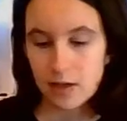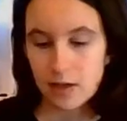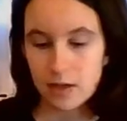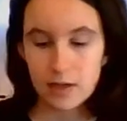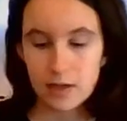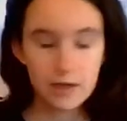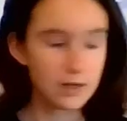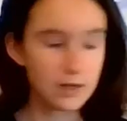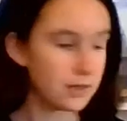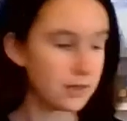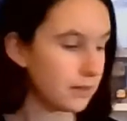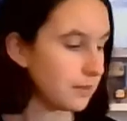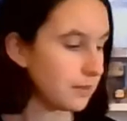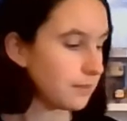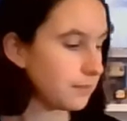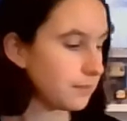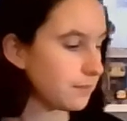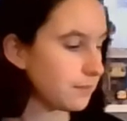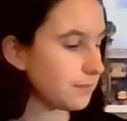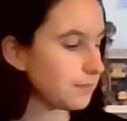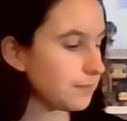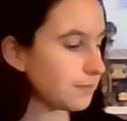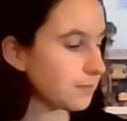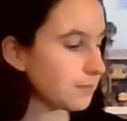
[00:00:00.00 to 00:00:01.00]

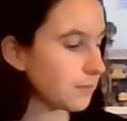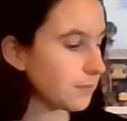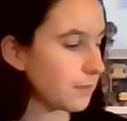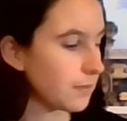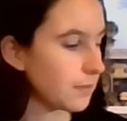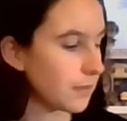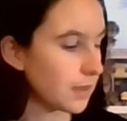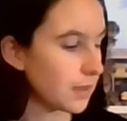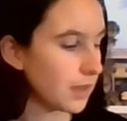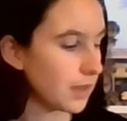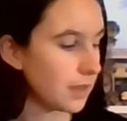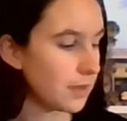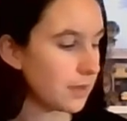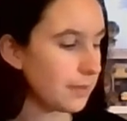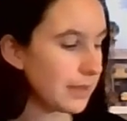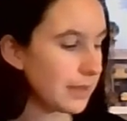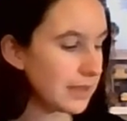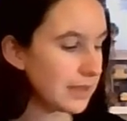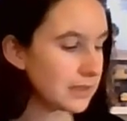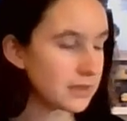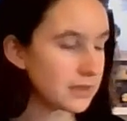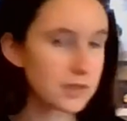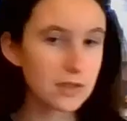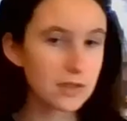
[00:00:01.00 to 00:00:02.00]
A
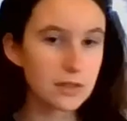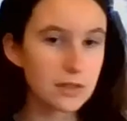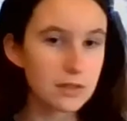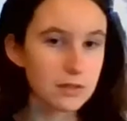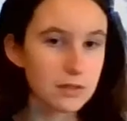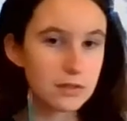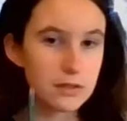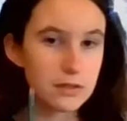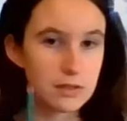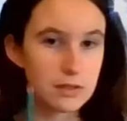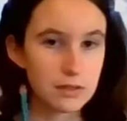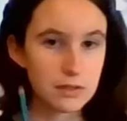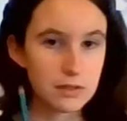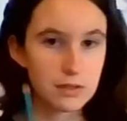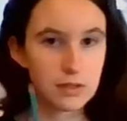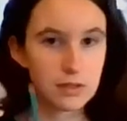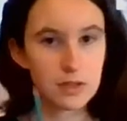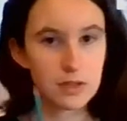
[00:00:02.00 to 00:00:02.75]
pencil,